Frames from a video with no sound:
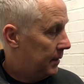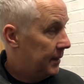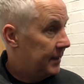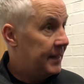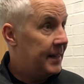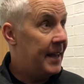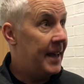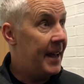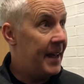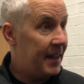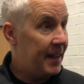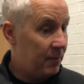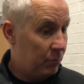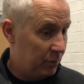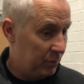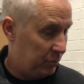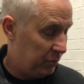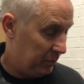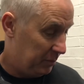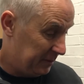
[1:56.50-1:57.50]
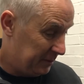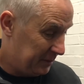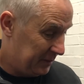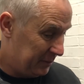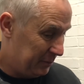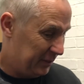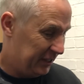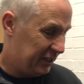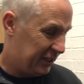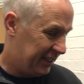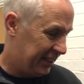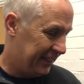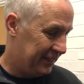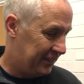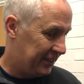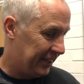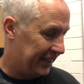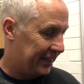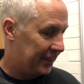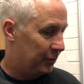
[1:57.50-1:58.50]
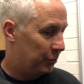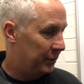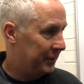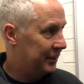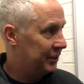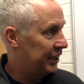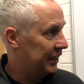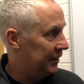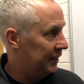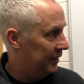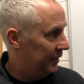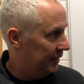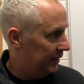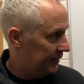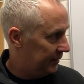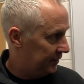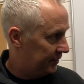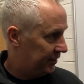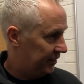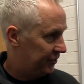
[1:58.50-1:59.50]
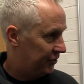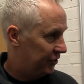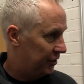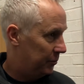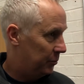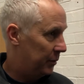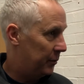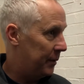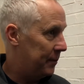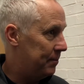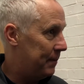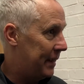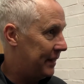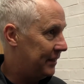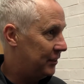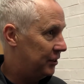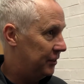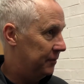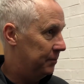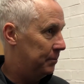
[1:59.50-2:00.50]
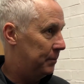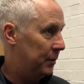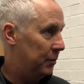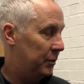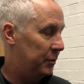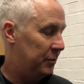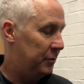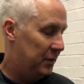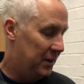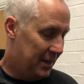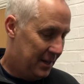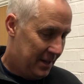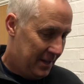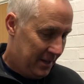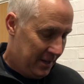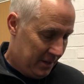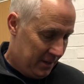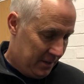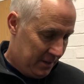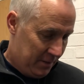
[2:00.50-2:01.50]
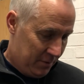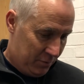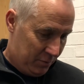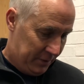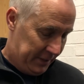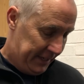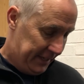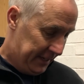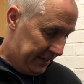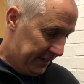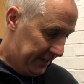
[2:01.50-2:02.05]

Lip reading: Yeah, we tinkered with the system. We went matching, but we